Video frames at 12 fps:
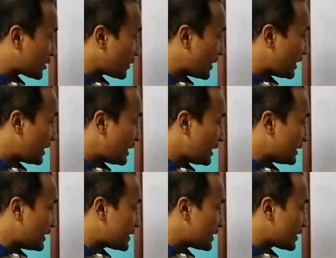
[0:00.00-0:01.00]
why
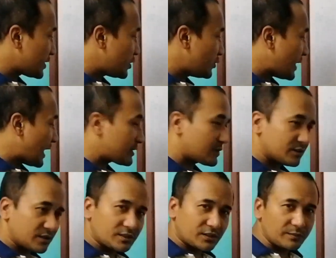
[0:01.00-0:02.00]
this Q has
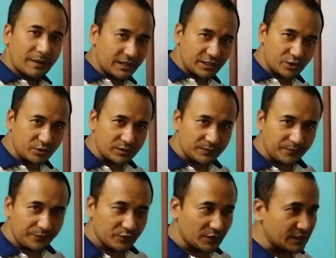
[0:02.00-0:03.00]
just got magnitude,
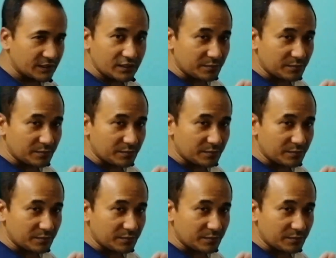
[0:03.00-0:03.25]
so it is just